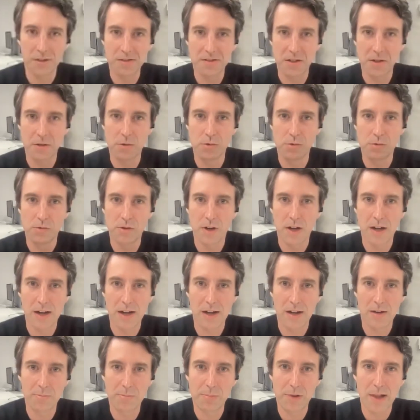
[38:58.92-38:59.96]
still
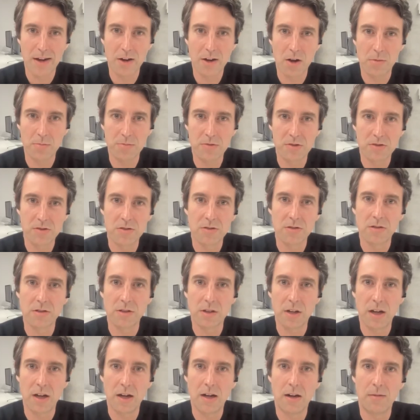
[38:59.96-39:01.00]
Black Ops.
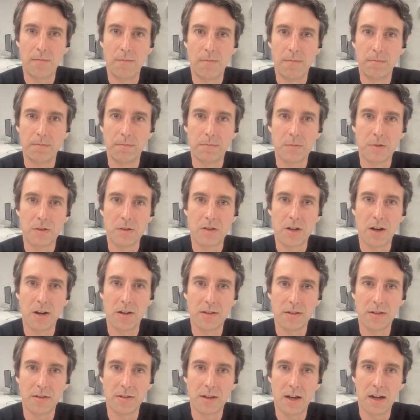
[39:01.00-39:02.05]
So
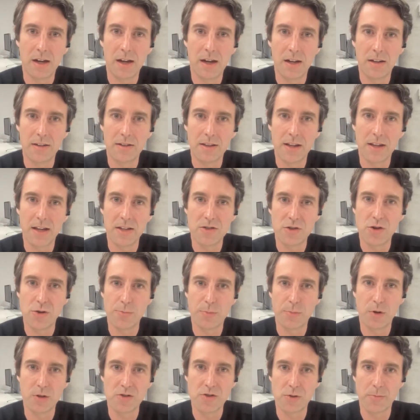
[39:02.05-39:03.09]
their
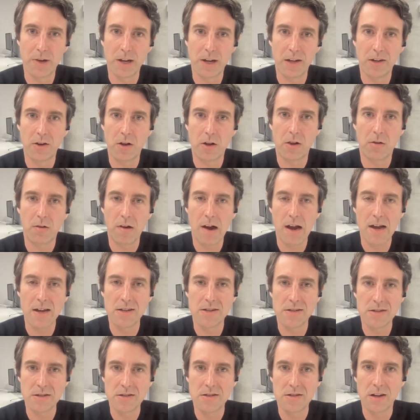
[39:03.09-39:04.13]
$2.2 million
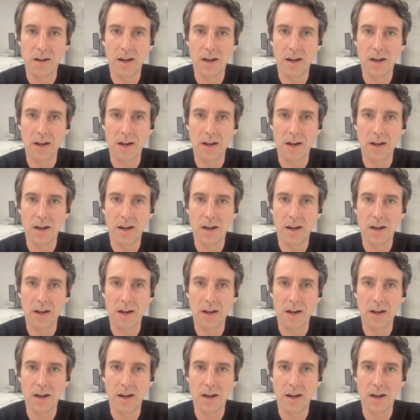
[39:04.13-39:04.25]
raise